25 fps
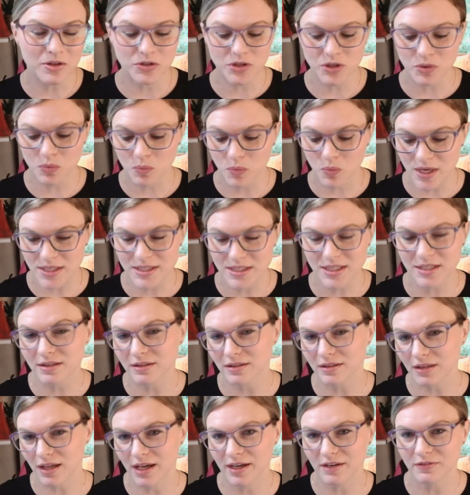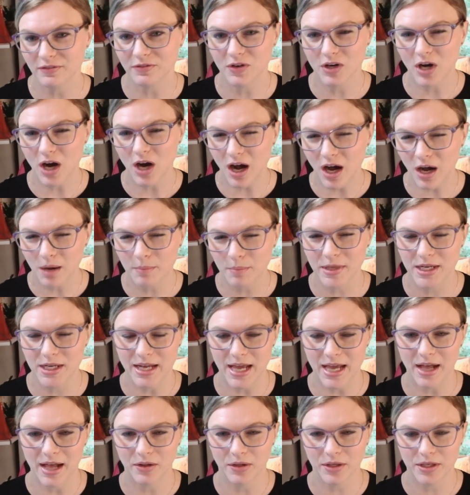there wasn't a lot of
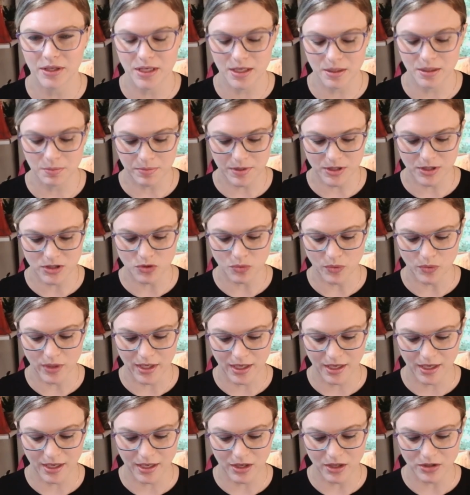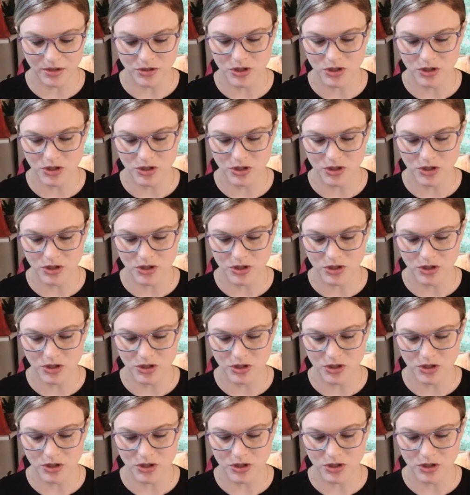commonality between